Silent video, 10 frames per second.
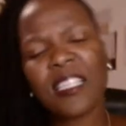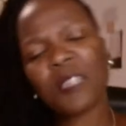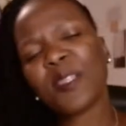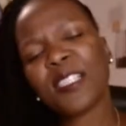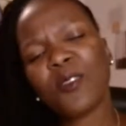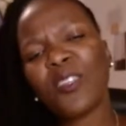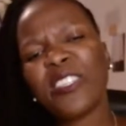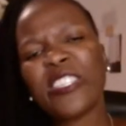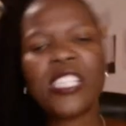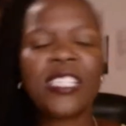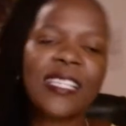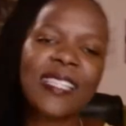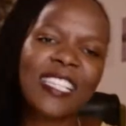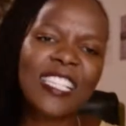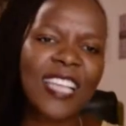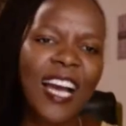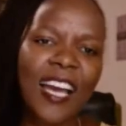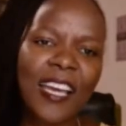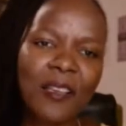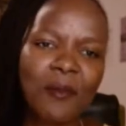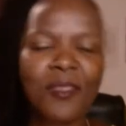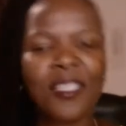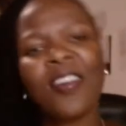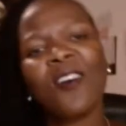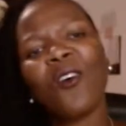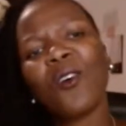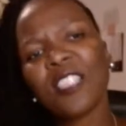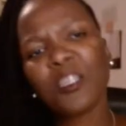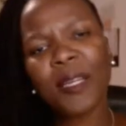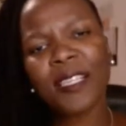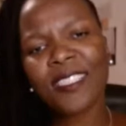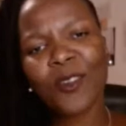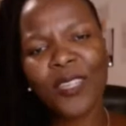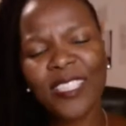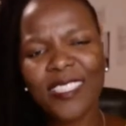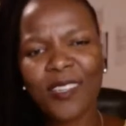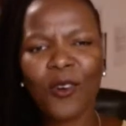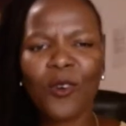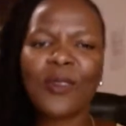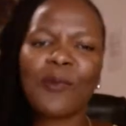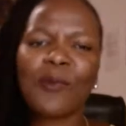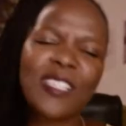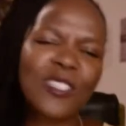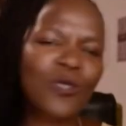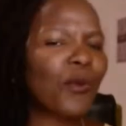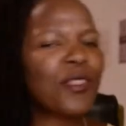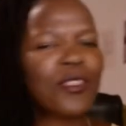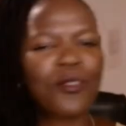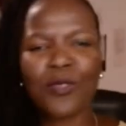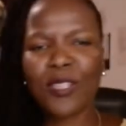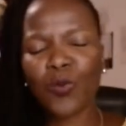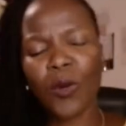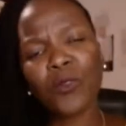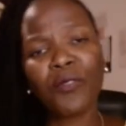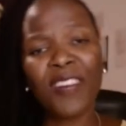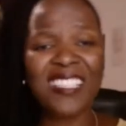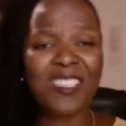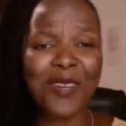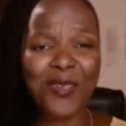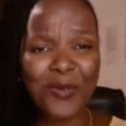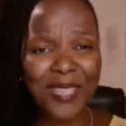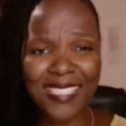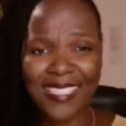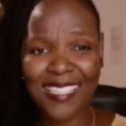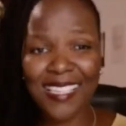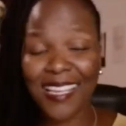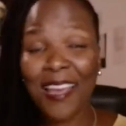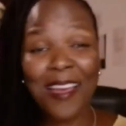this person only cheated 3 times, or this person oh, we're just going through this. Where would you find someone who doesn't cheat?